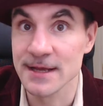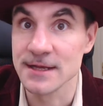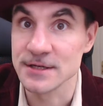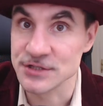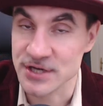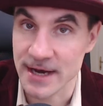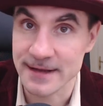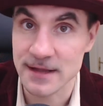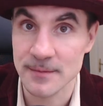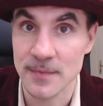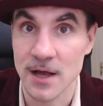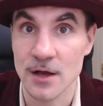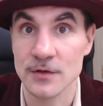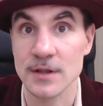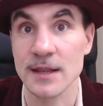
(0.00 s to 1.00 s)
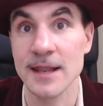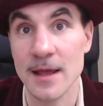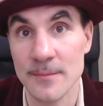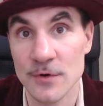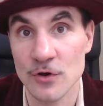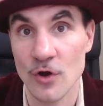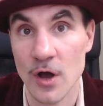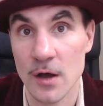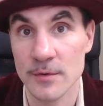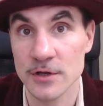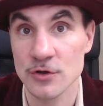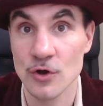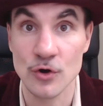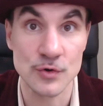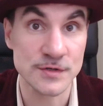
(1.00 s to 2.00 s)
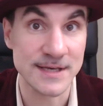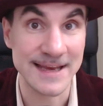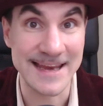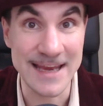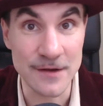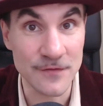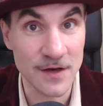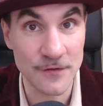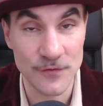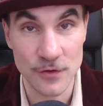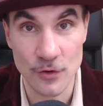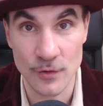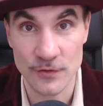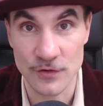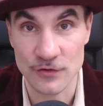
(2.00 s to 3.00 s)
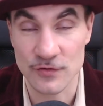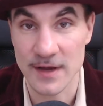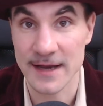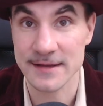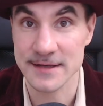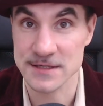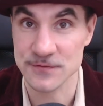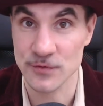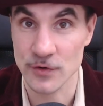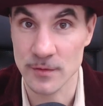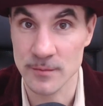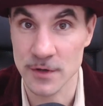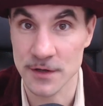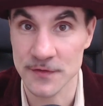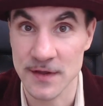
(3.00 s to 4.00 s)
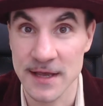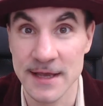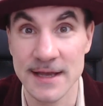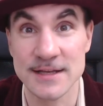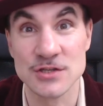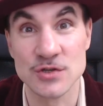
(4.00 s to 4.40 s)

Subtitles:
Check them out. Let me know how it goes. Even if you're going to track this for a month, it's